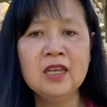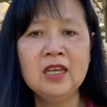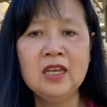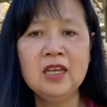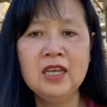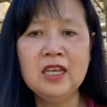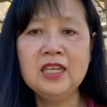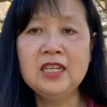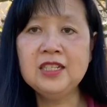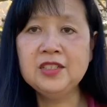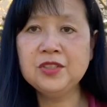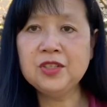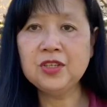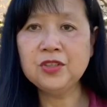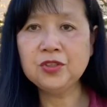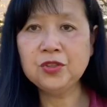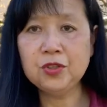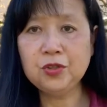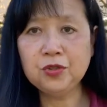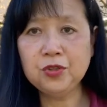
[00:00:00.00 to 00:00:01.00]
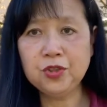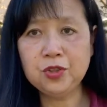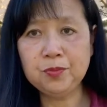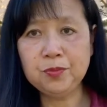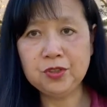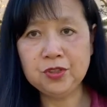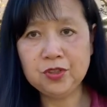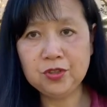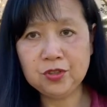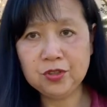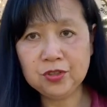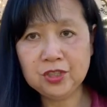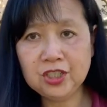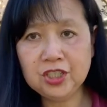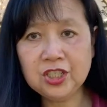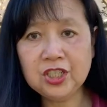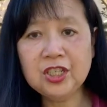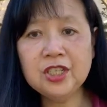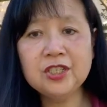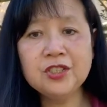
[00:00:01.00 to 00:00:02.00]
It is also super
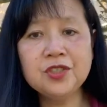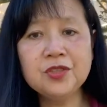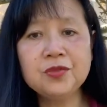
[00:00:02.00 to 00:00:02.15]
nutritious,